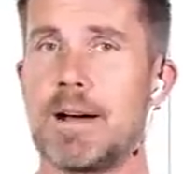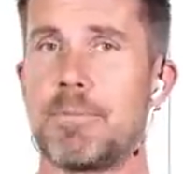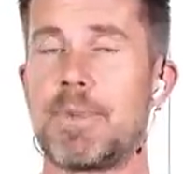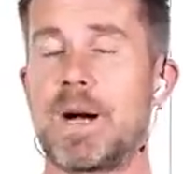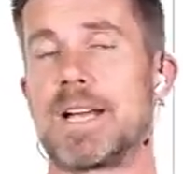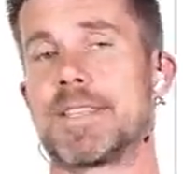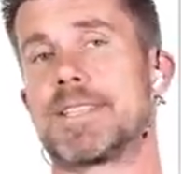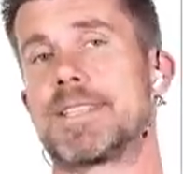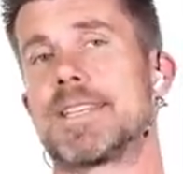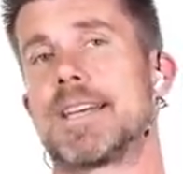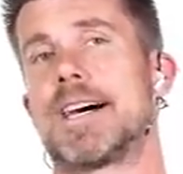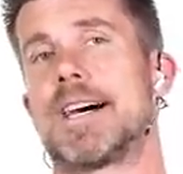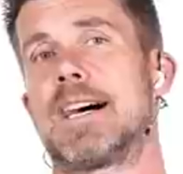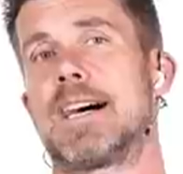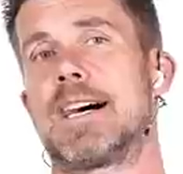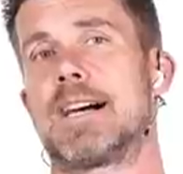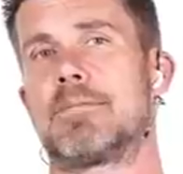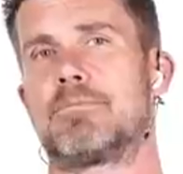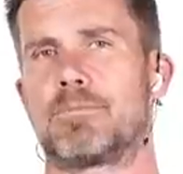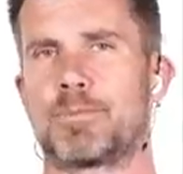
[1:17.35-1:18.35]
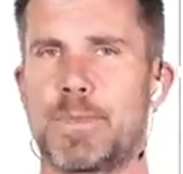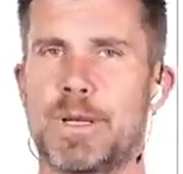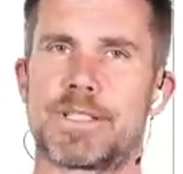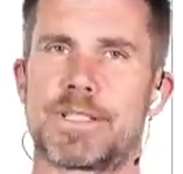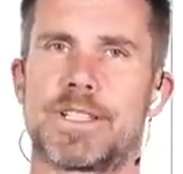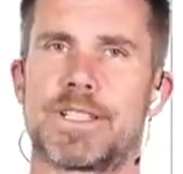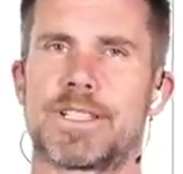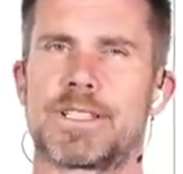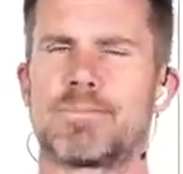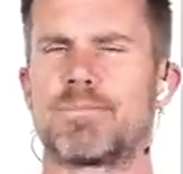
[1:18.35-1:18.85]
But uh,
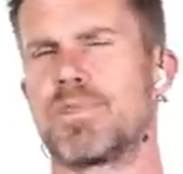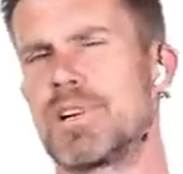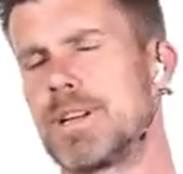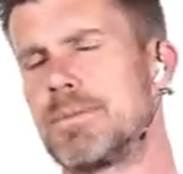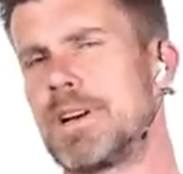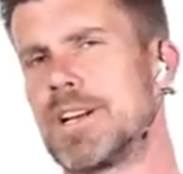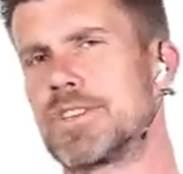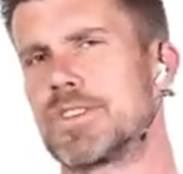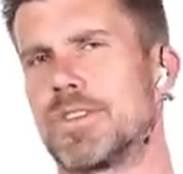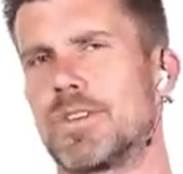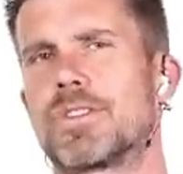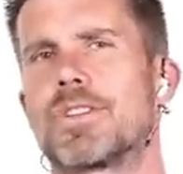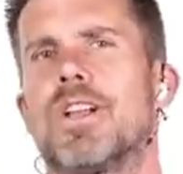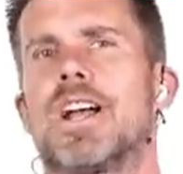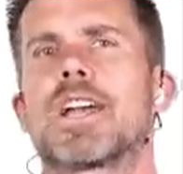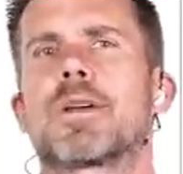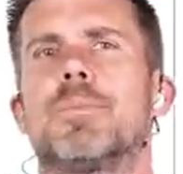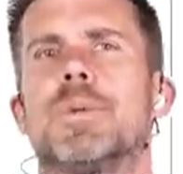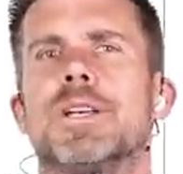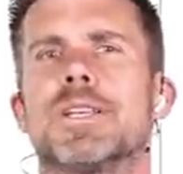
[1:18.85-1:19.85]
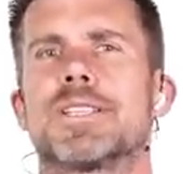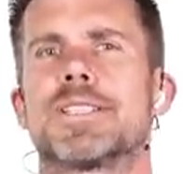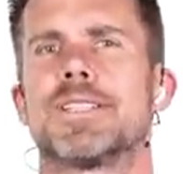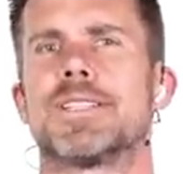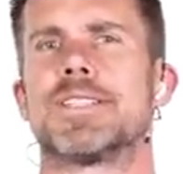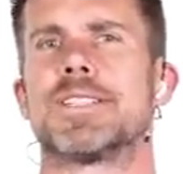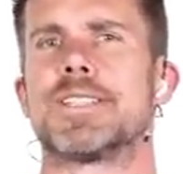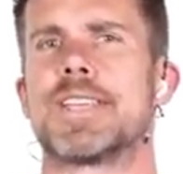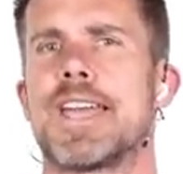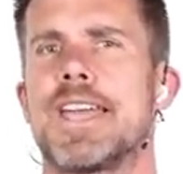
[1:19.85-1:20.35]
pistons pretty much look like pistons,